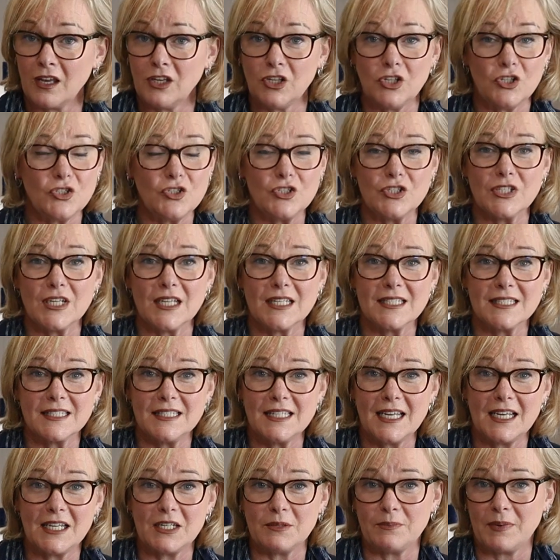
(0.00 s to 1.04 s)
You just
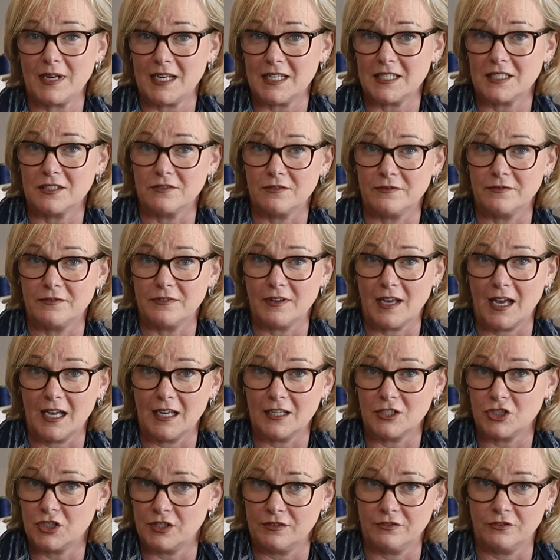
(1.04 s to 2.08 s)
need a piece of
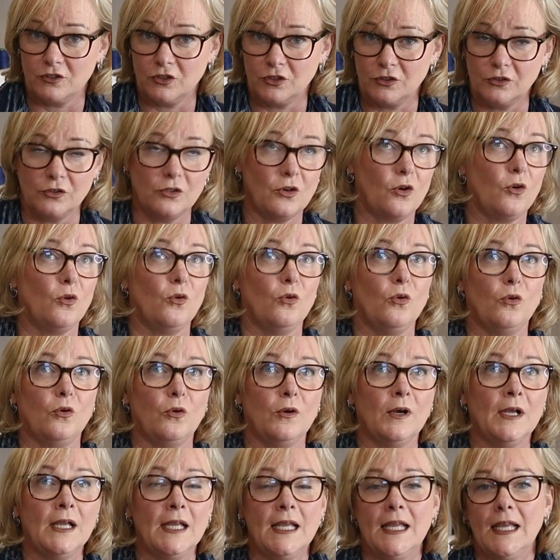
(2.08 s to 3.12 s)
chiffon,
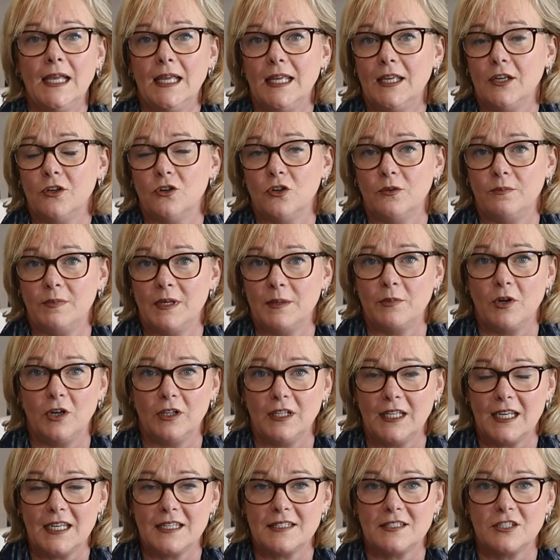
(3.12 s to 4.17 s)
or it could be a
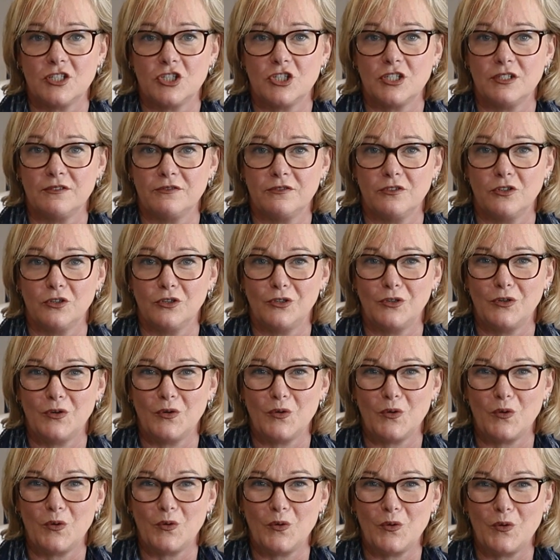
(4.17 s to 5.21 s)
polyester chiffon
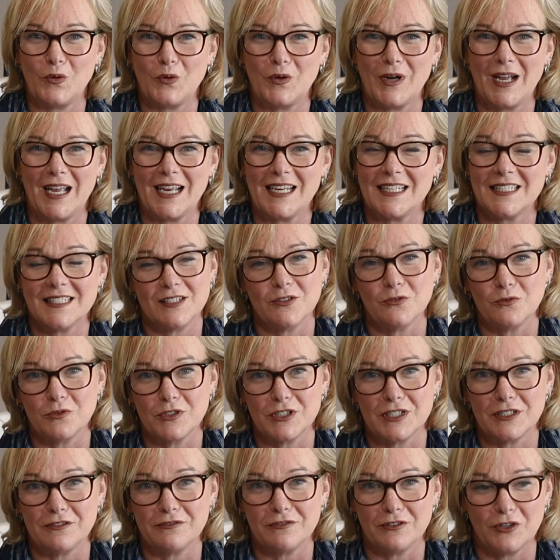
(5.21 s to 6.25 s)
or a silk
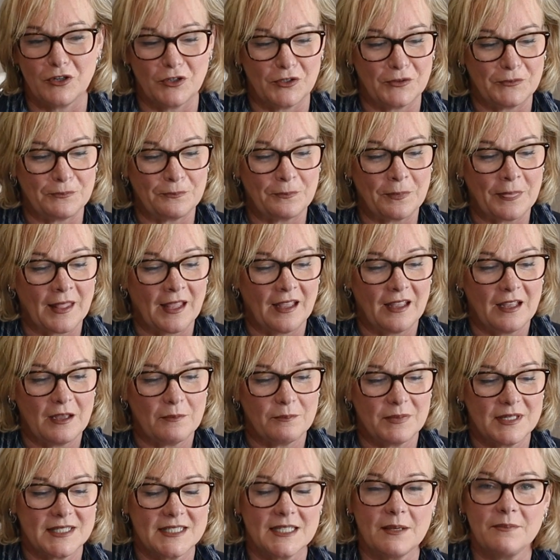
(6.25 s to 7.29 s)
chiffon,
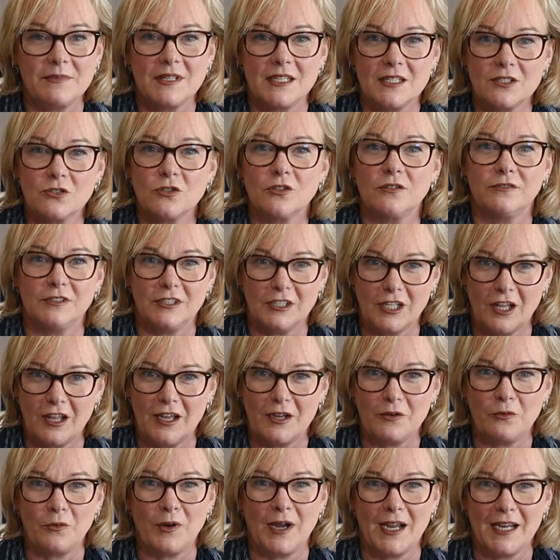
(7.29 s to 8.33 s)
but something sort of
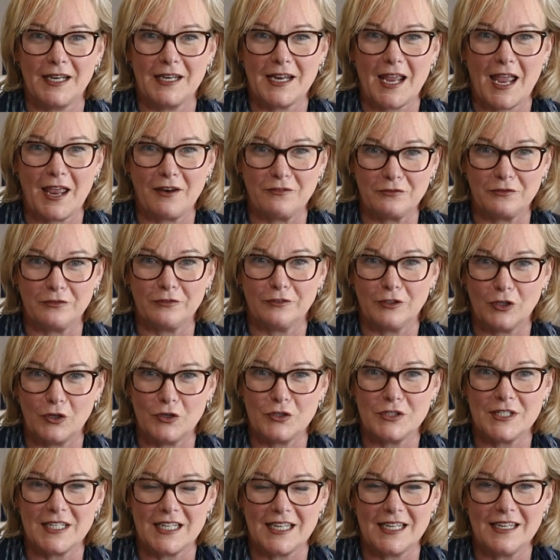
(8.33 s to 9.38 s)
lightweight and
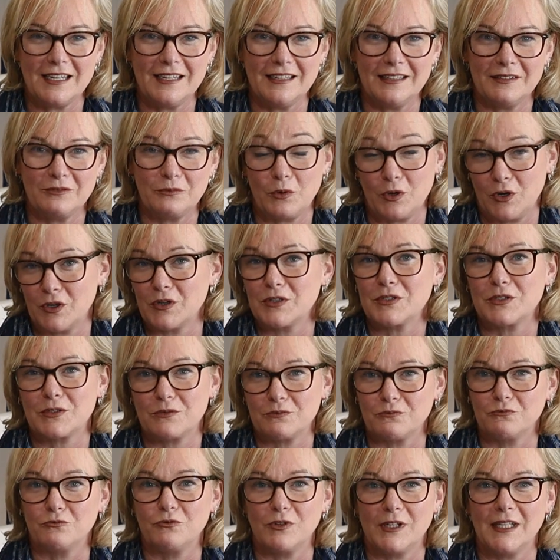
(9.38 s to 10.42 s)
floaty
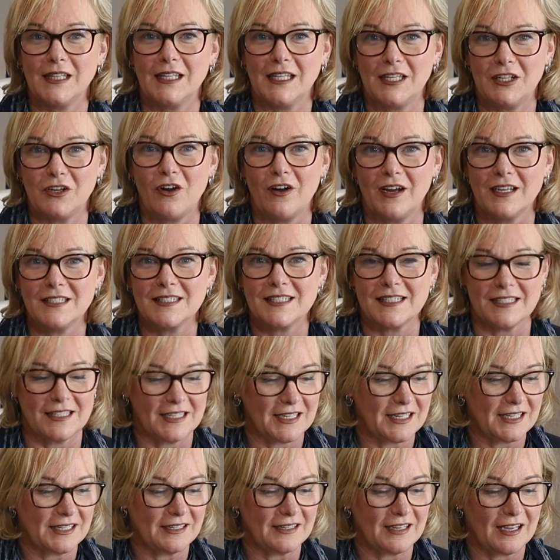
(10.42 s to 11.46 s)
works really
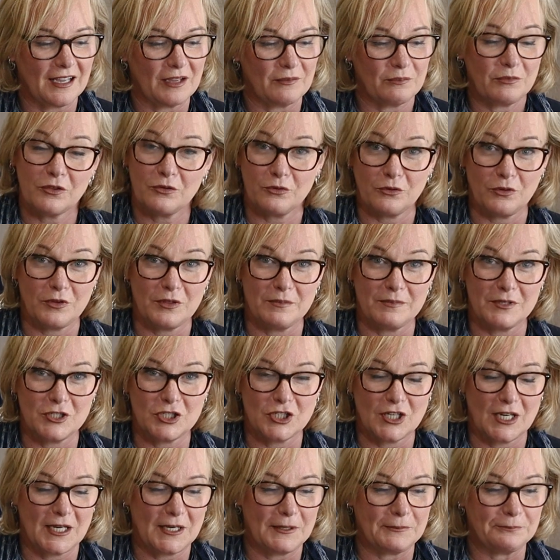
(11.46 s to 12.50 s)
nicely through the
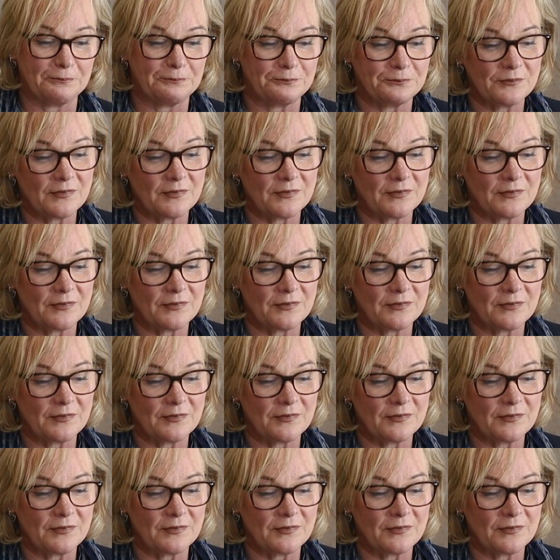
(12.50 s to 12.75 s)
machine.